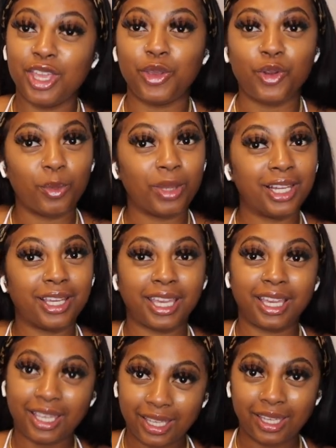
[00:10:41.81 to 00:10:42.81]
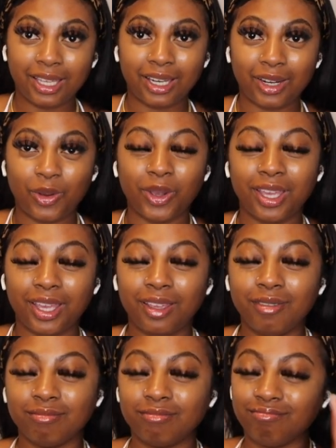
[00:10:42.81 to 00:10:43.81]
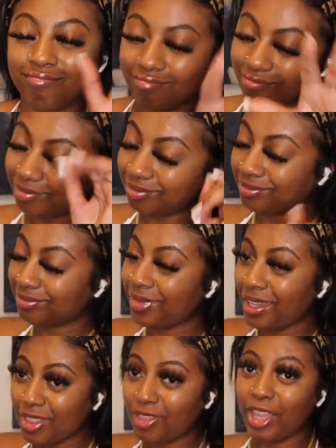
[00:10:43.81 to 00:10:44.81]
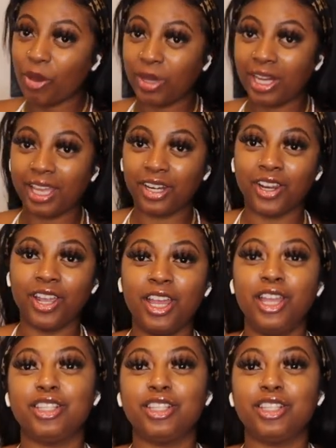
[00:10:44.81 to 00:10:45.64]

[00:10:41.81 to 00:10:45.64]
You're going to be looking good, okay? Thank me later.